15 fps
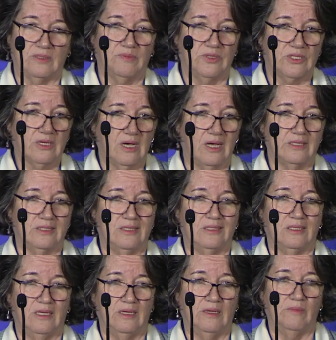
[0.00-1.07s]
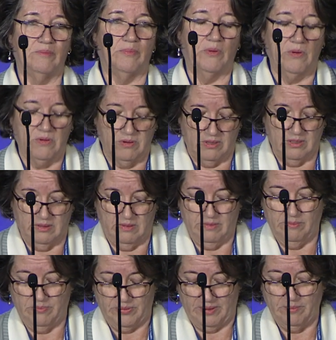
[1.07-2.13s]
which causes an important
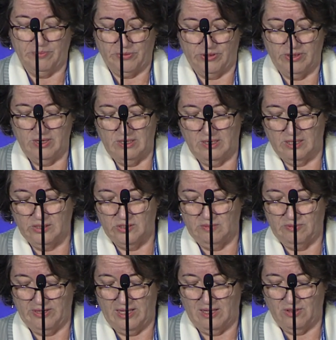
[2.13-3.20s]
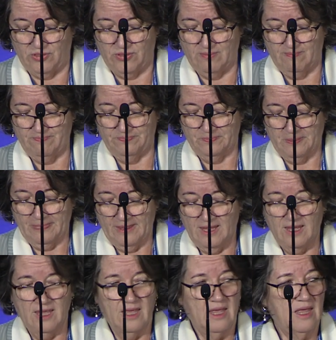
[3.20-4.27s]
burden on global health.
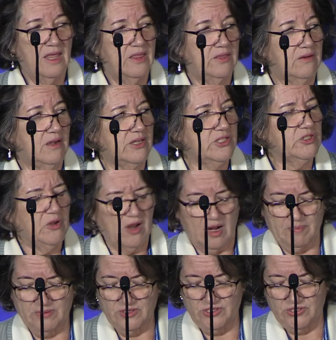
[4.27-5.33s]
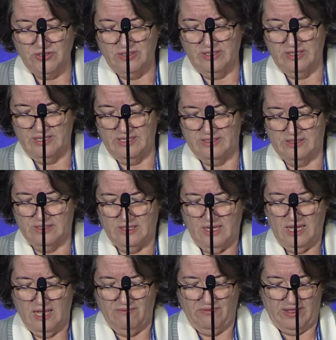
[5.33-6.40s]
There are also opportunities
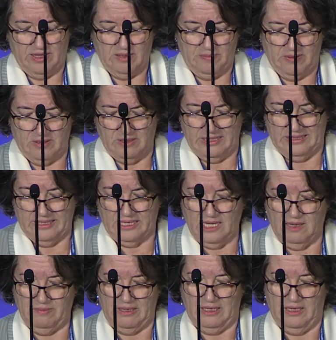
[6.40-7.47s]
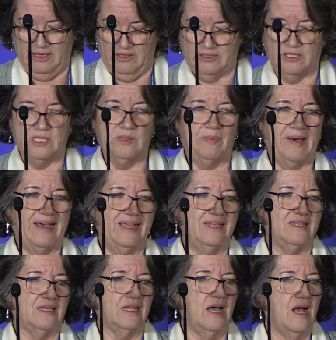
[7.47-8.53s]
available in the coming year despite
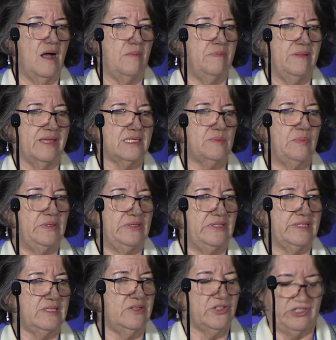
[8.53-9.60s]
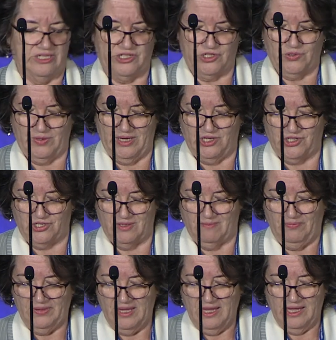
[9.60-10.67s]
the complex political situation
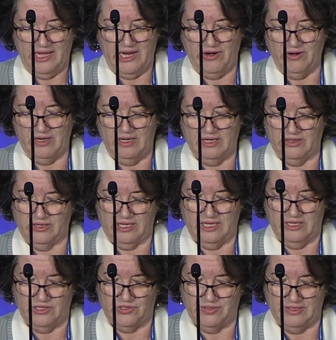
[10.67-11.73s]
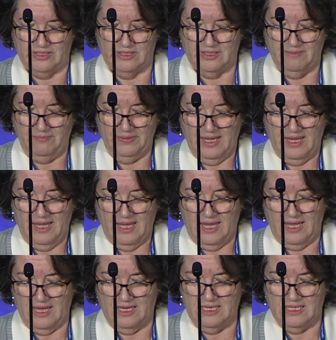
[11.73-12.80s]
here and in other countries.
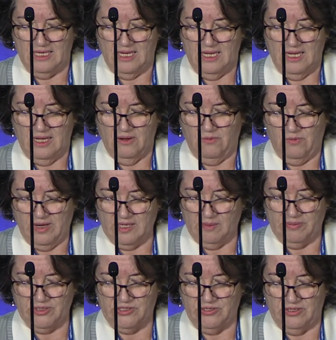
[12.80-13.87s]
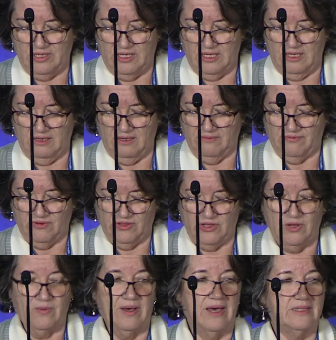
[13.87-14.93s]
And one opportunity for the
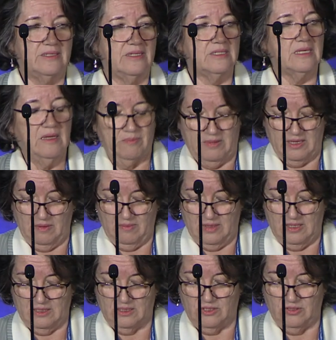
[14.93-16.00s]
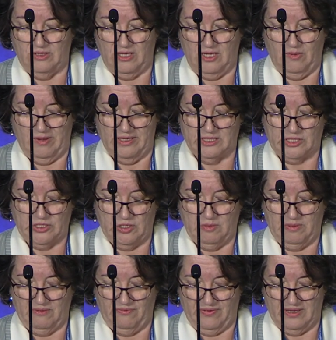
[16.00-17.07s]
U.S. is commitment to the U.S.
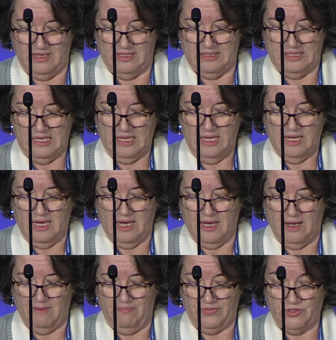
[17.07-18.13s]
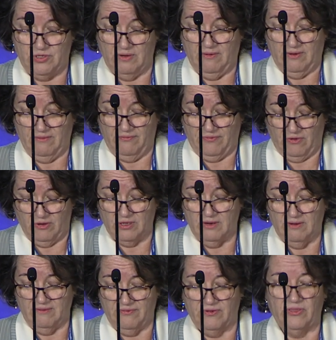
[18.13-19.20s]
Global Fund,
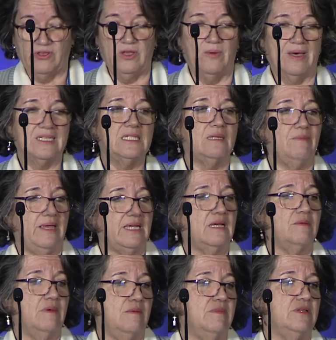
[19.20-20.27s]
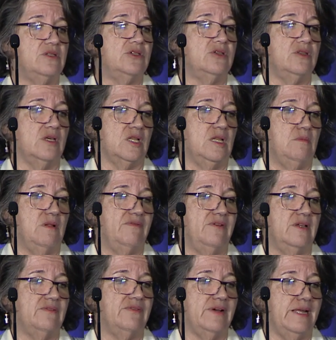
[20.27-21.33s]
for the U.S. to make commitments to the Global
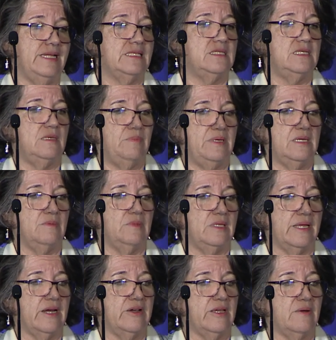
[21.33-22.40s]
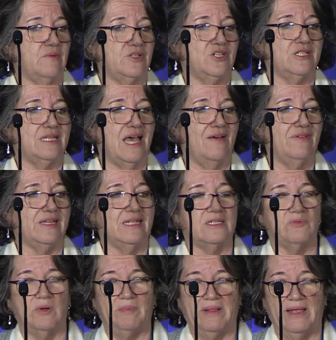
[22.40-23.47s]
Fund for AIDS, TB, and Malaria, which is having
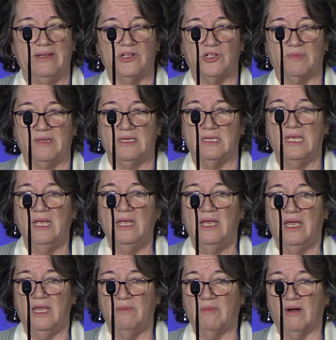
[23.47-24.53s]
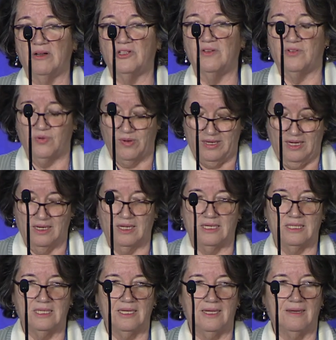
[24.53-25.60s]
its replenishment in March of
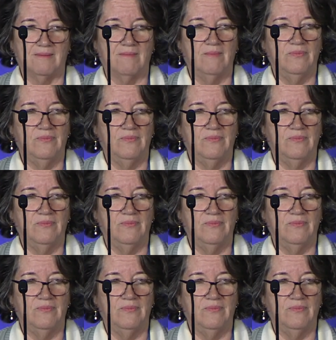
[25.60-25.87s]
2019.